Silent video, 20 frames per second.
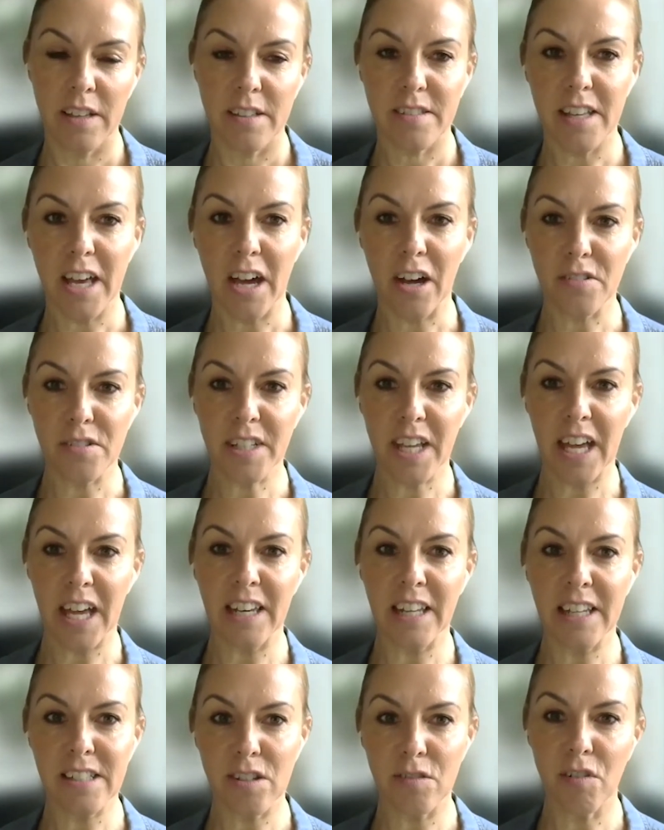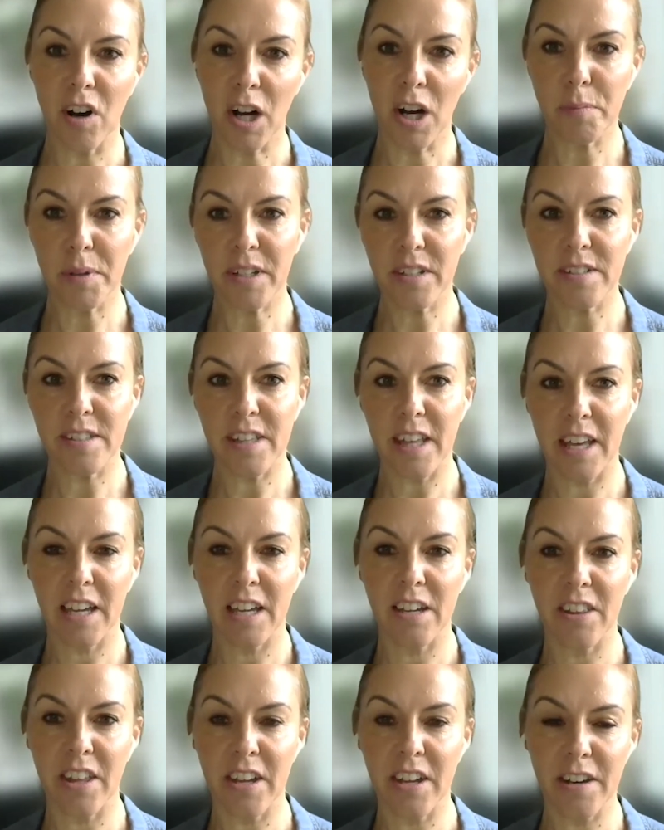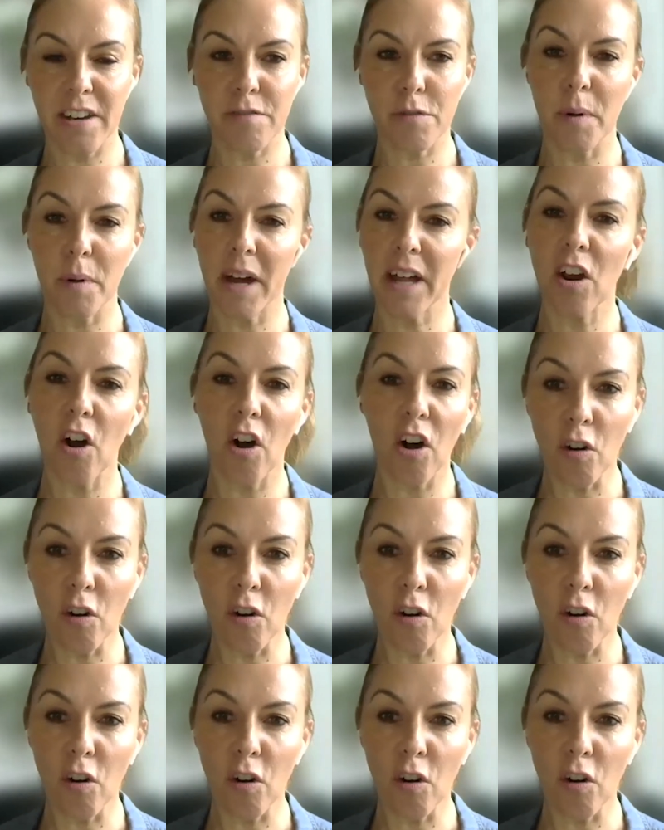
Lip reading: sales get an easy ride because they're here, there, and everywhere. And